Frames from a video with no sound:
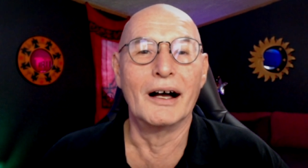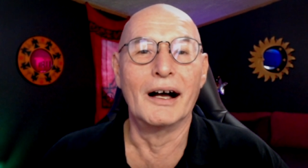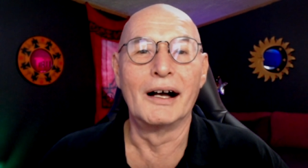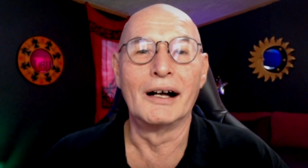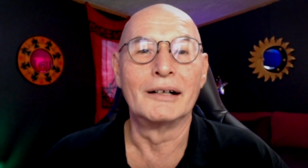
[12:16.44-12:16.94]

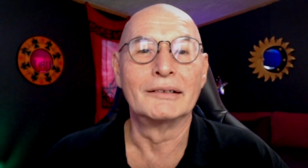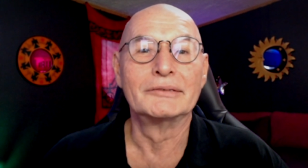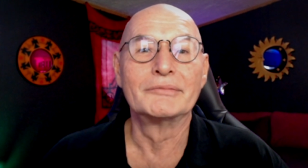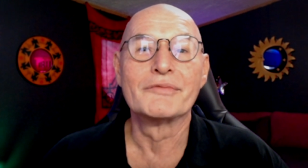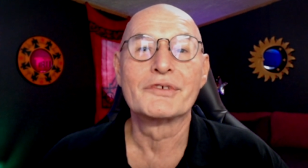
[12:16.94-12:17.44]
Uh,
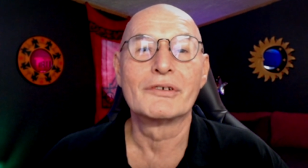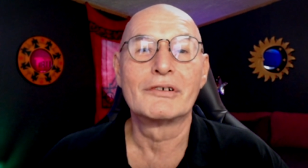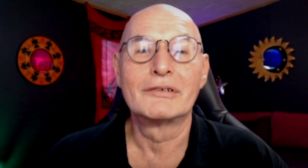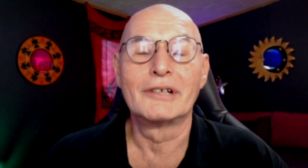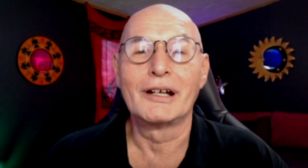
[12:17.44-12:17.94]

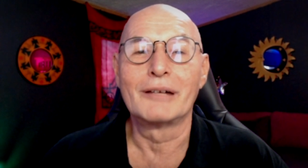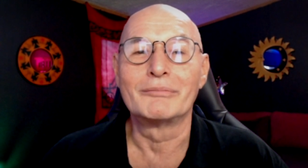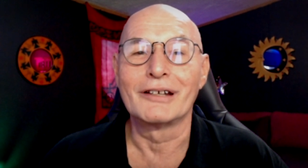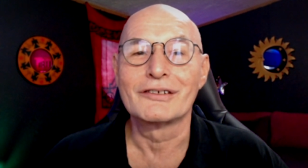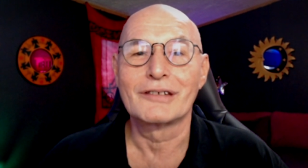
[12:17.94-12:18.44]
so yeah,
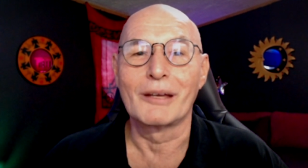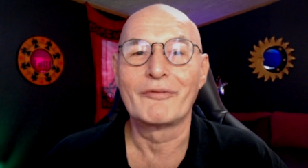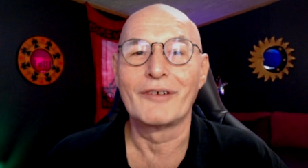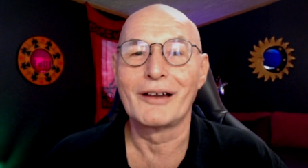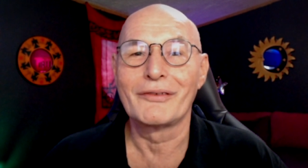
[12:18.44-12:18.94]
my
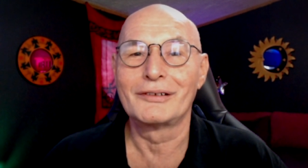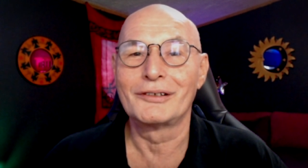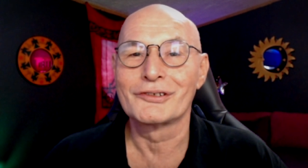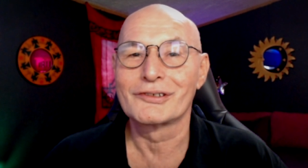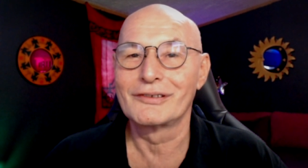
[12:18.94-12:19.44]
stepfather
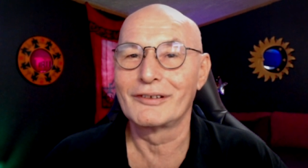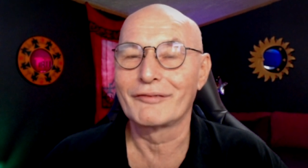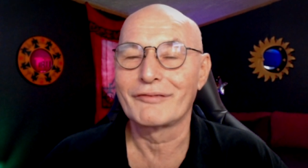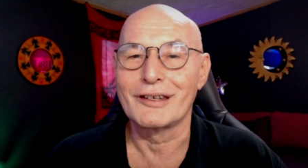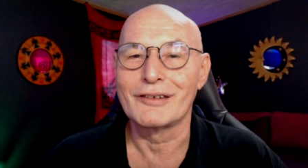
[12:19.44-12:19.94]
lost uh,
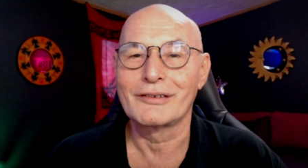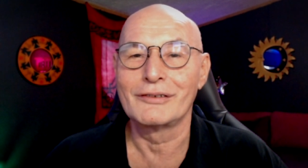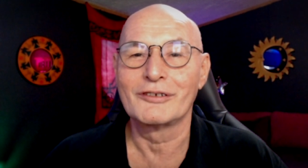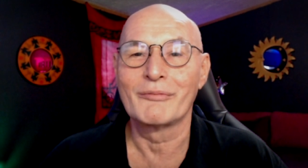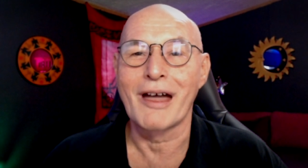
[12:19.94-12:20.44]
faith in
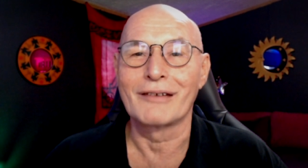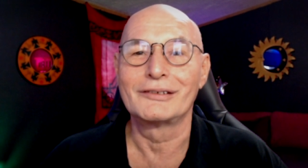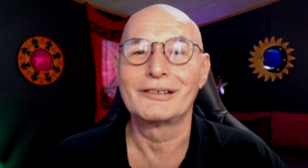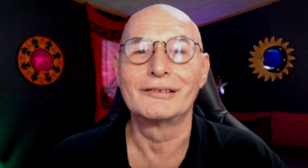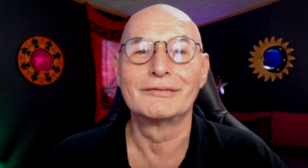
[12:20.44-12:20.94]

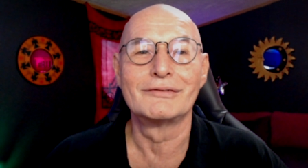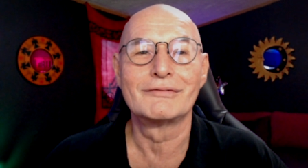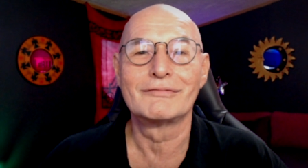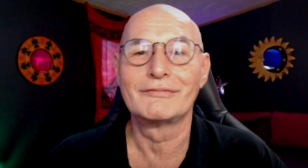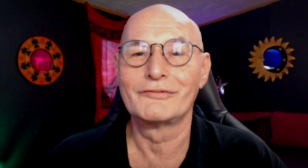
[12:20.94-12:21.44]
humanity
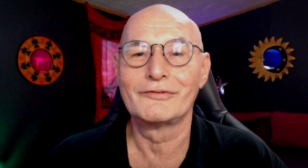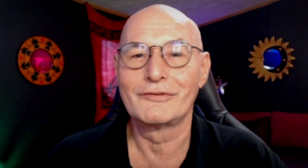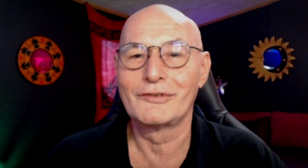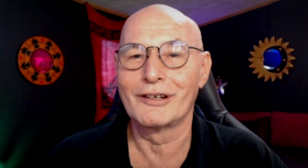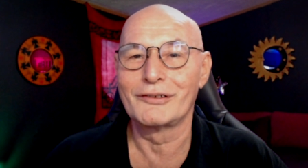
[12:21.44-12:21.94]

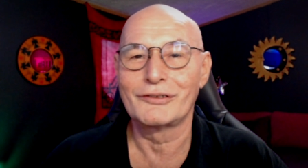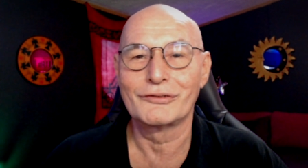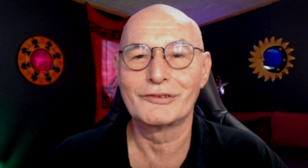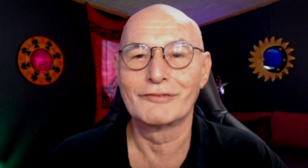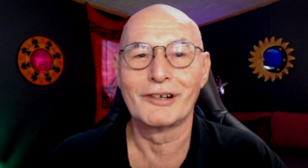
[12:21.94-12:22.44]
uh, due
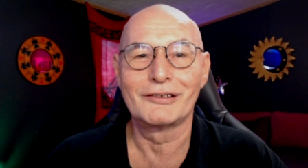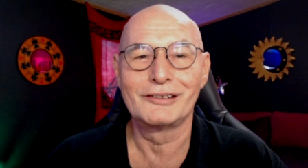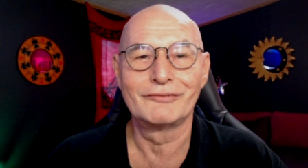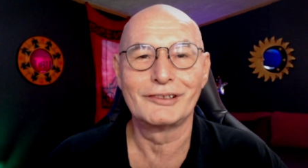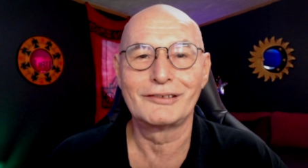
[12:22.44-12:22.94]
to what he
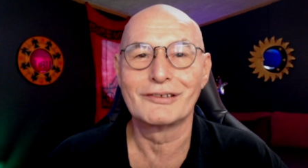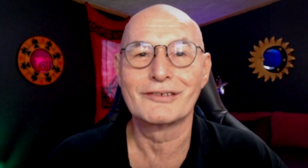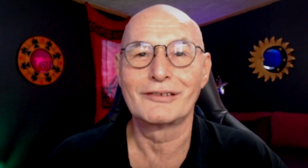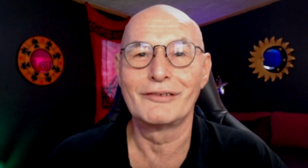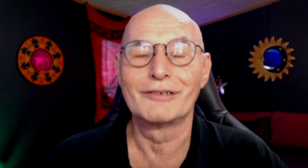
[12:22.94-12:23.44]

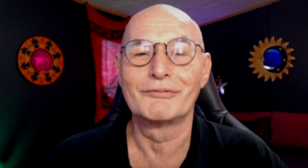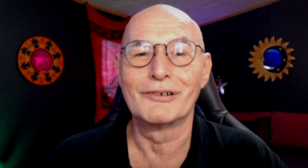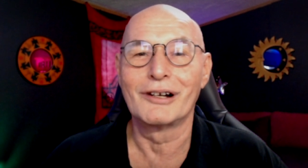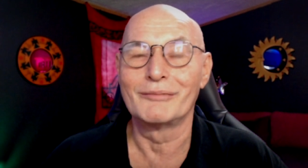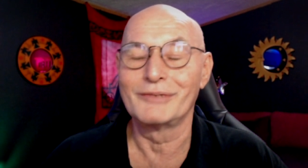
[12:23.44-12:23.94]
witnessed in the
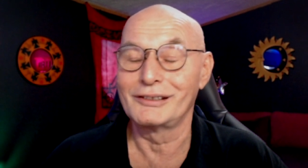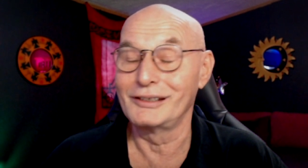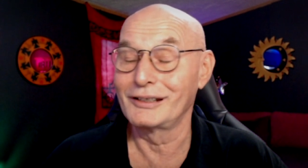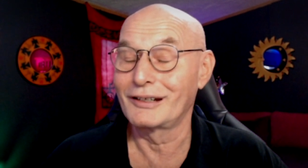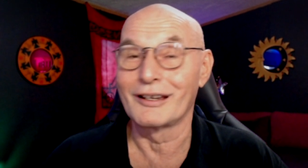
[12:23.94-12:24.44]
war. I mean,
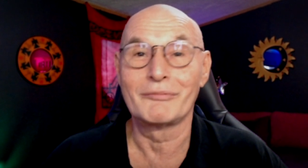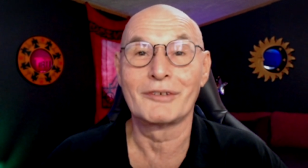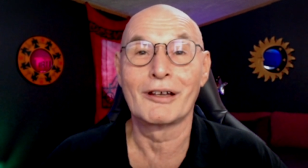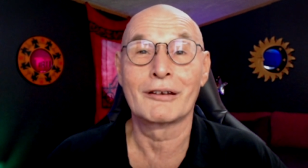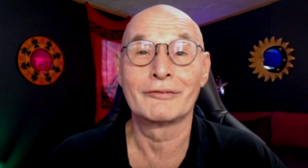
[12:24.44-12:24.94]
he climbed
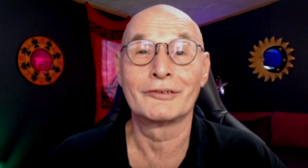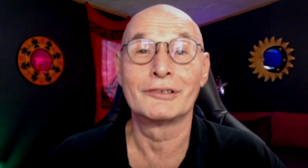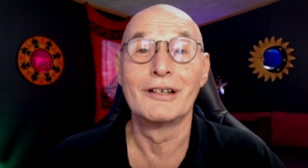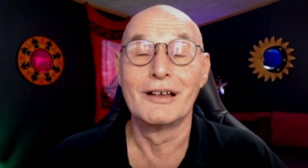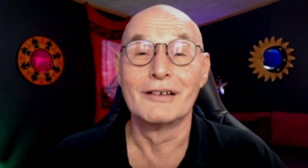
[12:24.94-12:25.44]
out of a
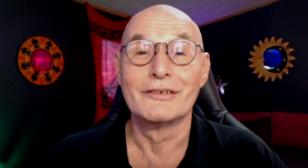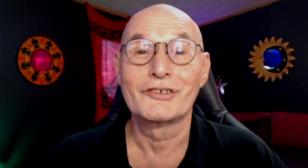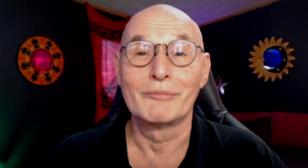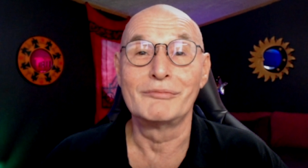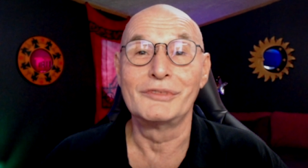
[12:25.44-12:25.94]

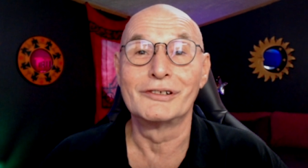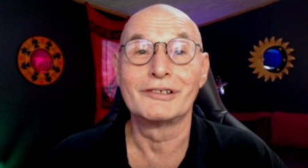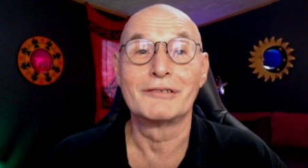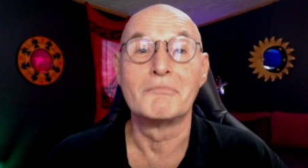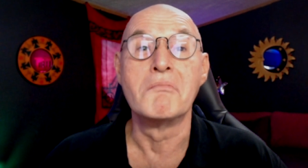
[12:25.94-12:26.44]

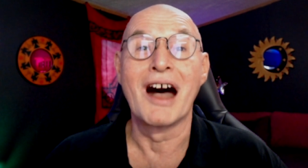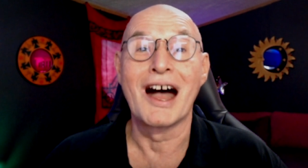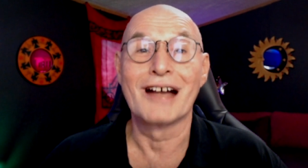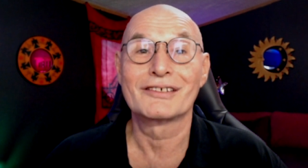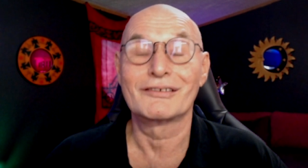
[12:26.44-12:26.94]
Siberian
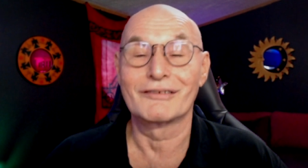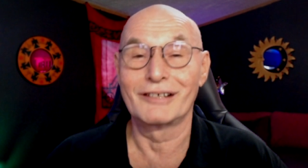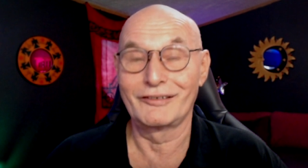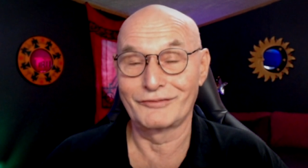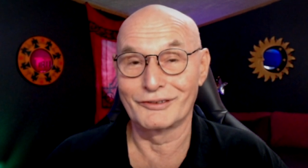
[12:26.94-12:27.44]
mass
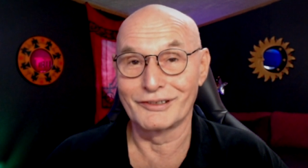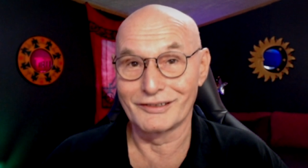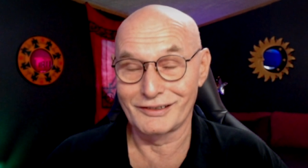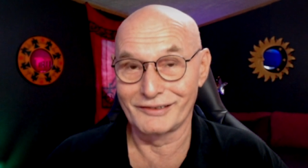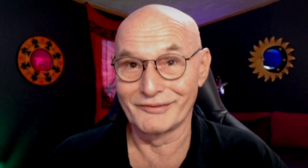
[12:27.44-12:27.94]
grave, for
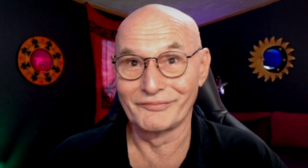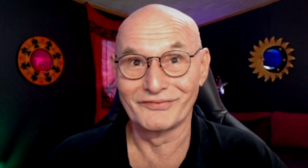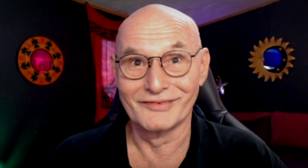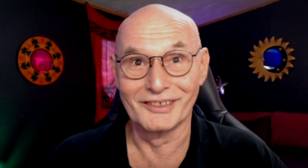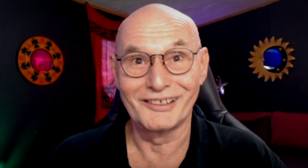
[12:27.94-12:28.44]
instance.
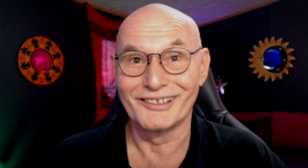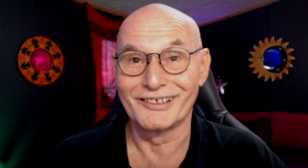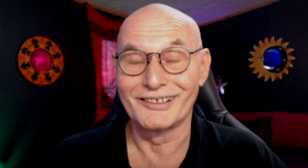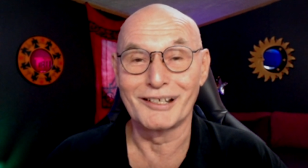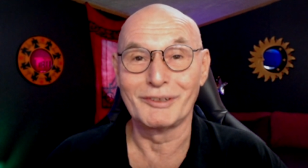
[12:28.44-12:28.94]
You know,
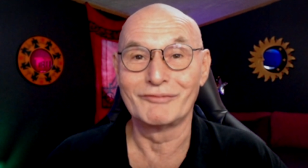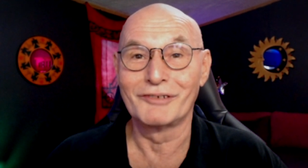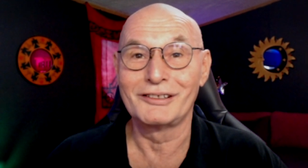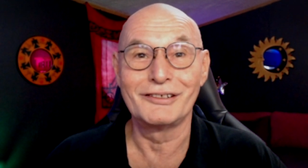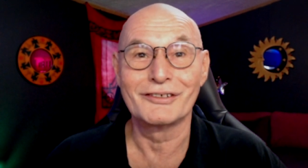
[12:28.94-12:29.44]
I mean,
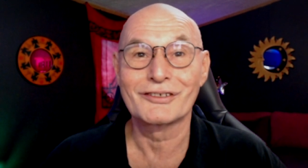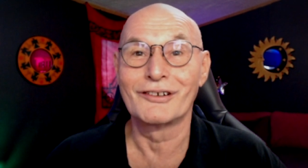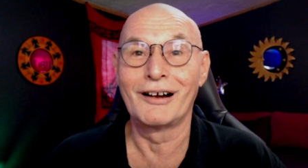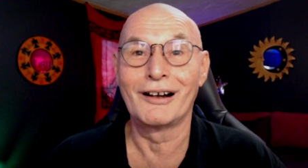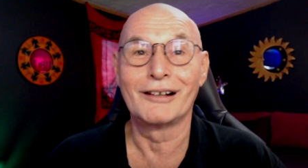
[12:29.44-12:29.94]
what he
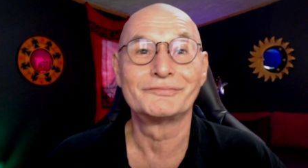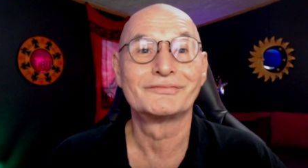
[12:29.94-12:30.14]
saw.